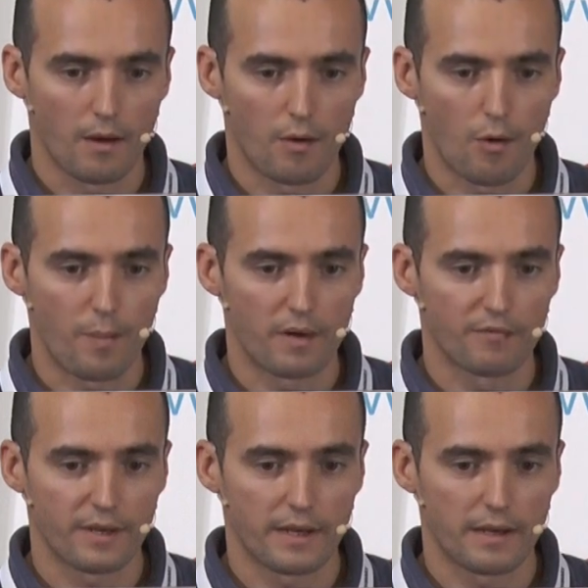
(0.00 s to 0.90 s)

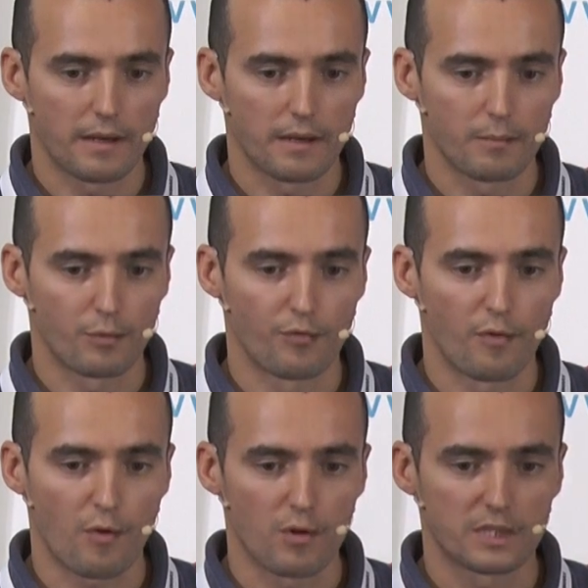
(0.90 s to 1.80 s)
open the proof
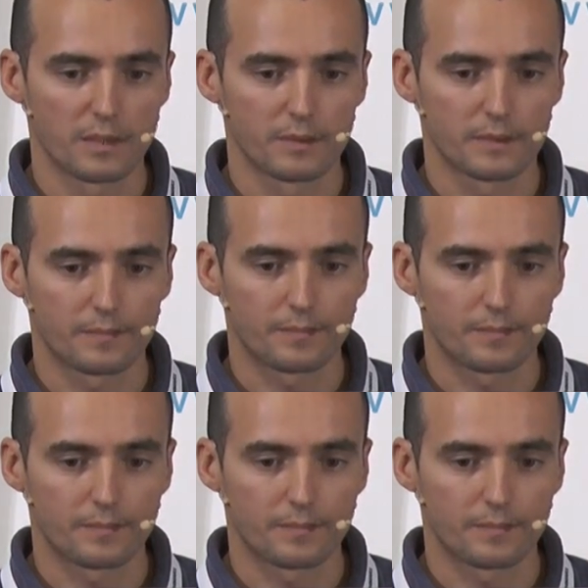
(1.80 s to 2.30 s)
of concept.